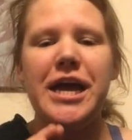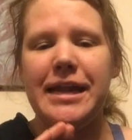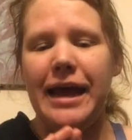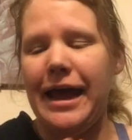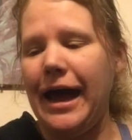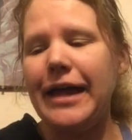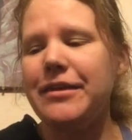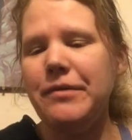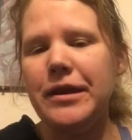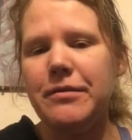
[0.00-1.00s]
and I
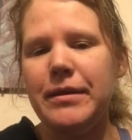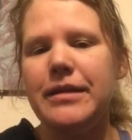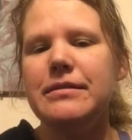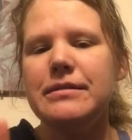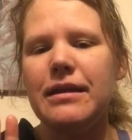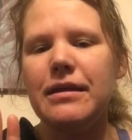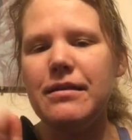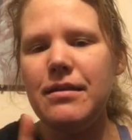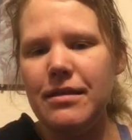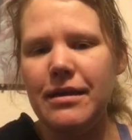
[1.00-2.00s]
highly recommend
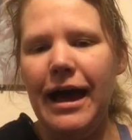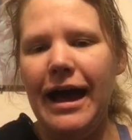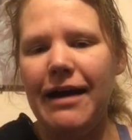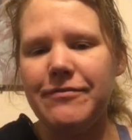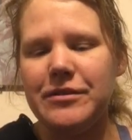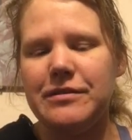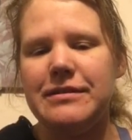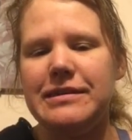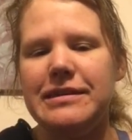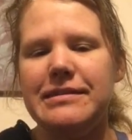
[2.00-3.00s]
After
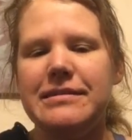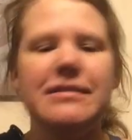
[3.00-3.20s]
series.